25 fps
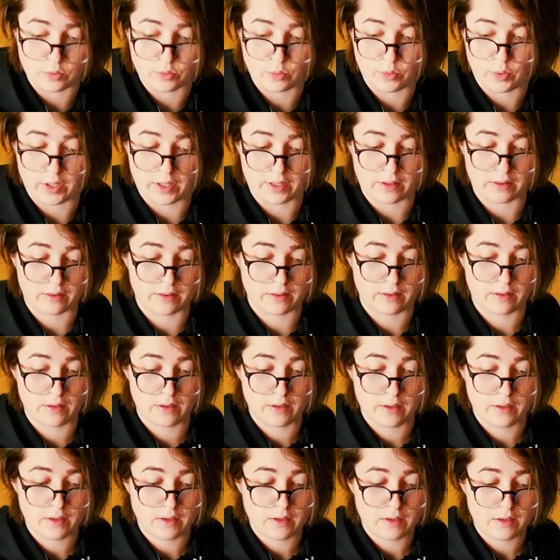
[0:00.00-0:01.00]
with
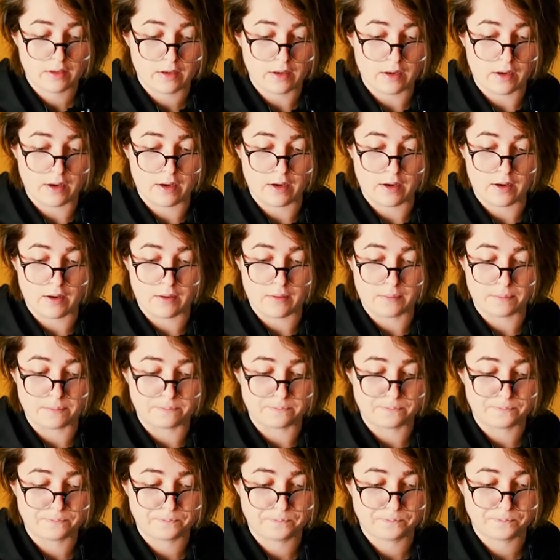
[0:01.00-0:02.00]

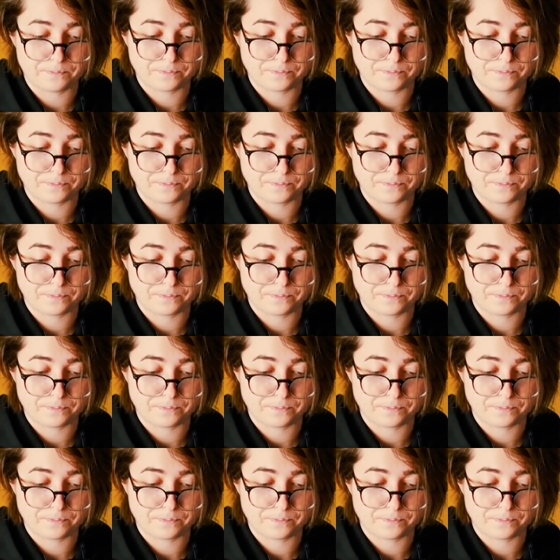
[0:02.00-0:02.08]
um,